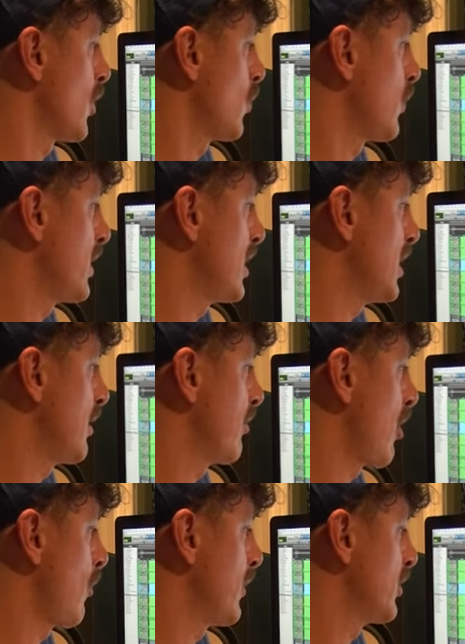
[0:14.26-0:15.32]
we
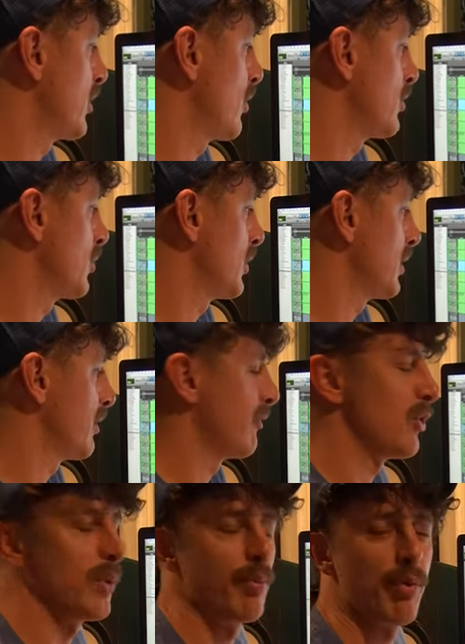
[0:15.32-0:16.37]
thought we'd go to an
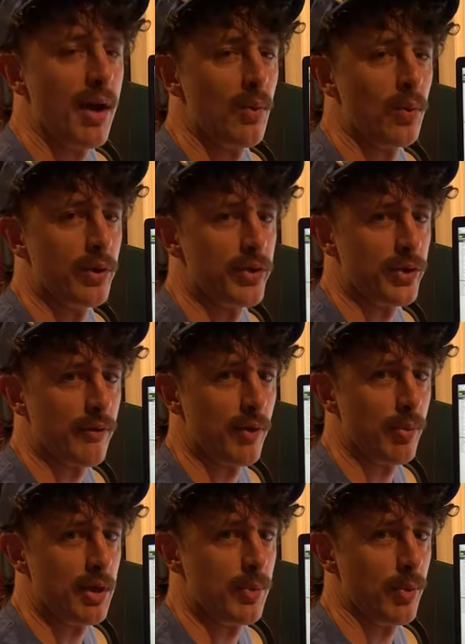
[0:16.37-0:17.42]
interview with Brian Wilson of the
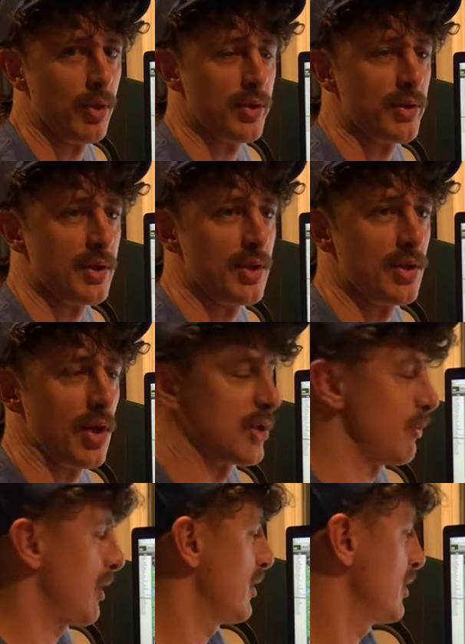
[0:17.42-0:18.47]
Beach Boys and he talks
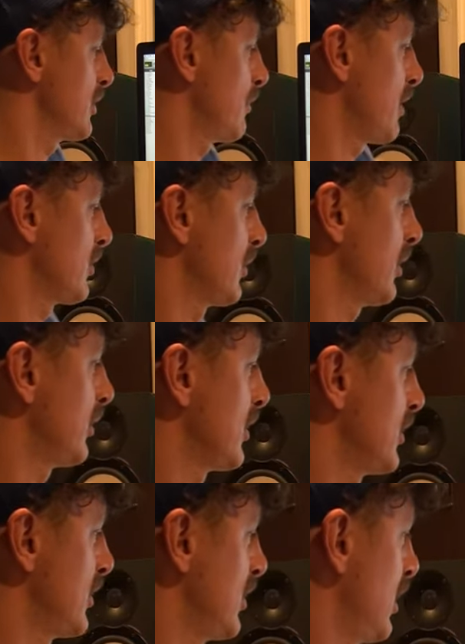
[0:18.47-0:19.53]
about his mental
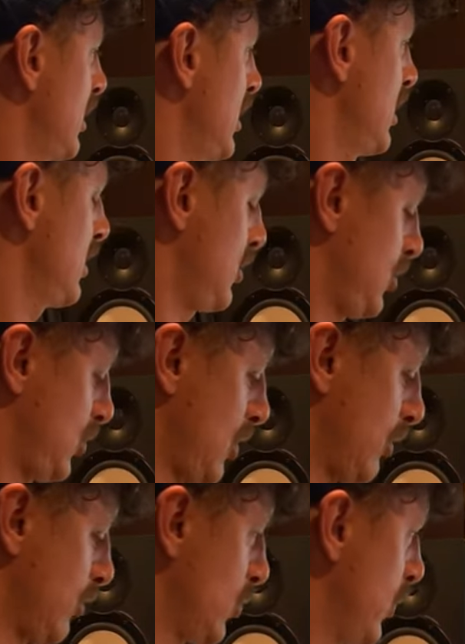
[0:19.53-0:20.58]
illness and his
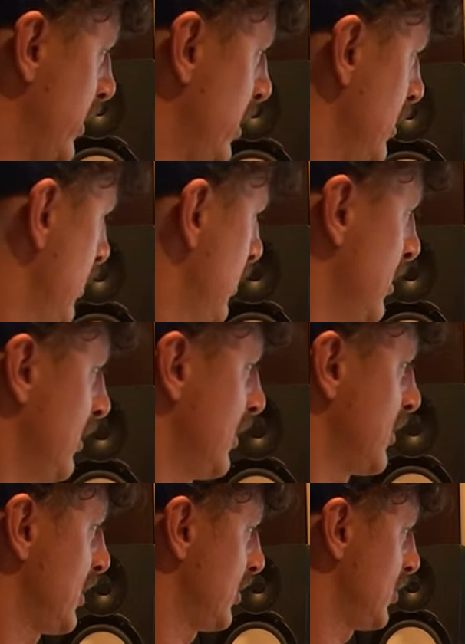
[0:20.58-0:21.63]
struggles with it.
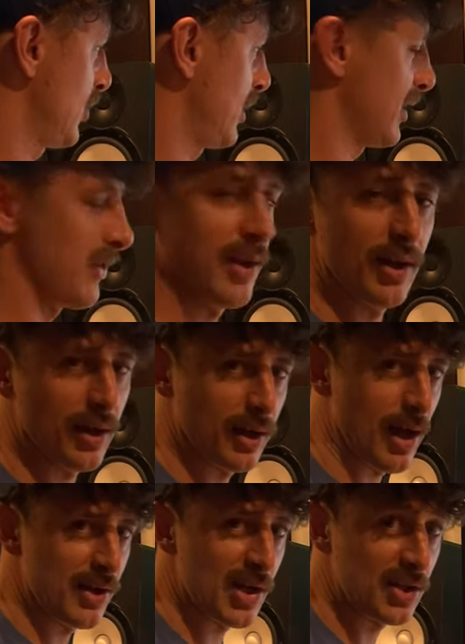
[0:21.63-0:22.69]
Let's listen to it in the
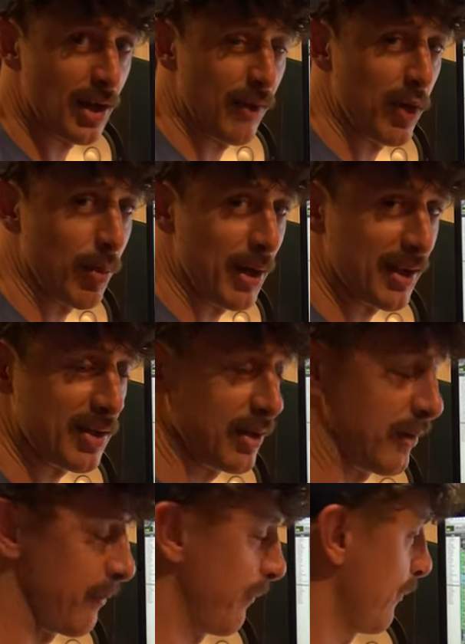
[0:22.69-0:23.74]
context of the mix.
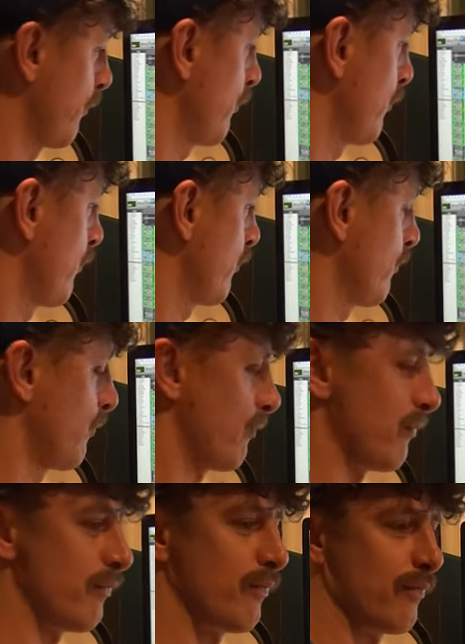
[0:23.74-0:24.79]
not
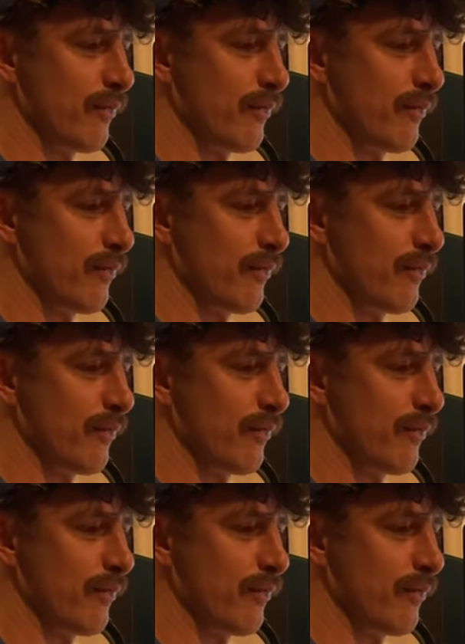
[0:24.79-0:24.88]
really